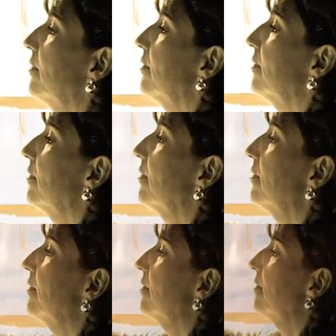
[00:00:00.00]
of
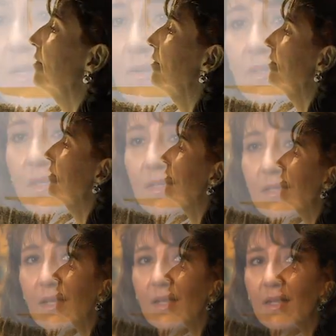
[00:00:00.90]
causes out there
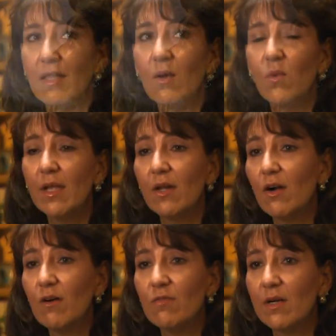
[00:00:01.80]
that we could
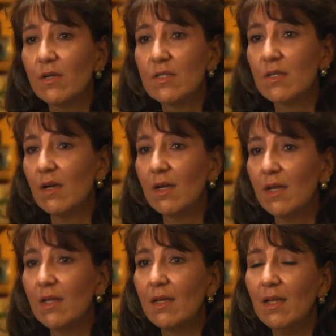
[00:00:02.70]
all focus
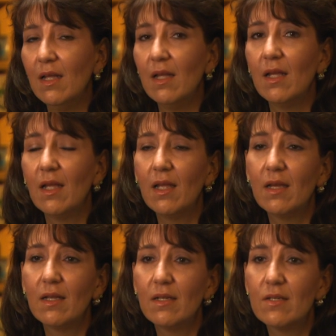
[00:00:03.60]
on,
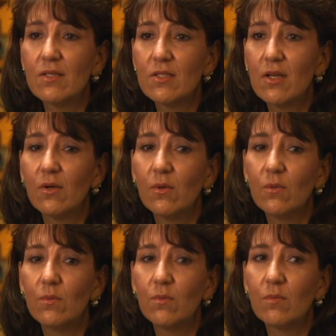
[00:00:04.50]
and
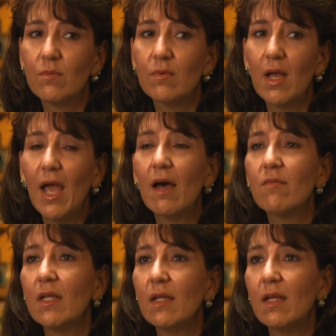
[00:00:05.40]
so
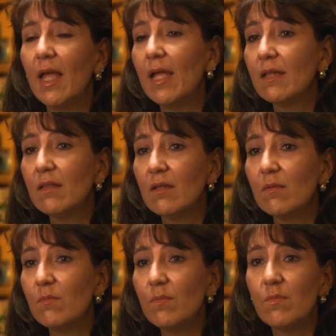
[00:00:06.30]
having
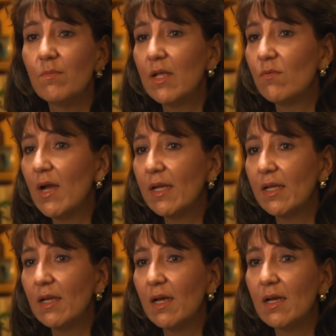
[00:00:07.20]
Anthem be
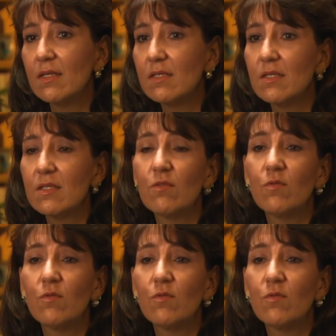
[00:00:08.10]
recognized as a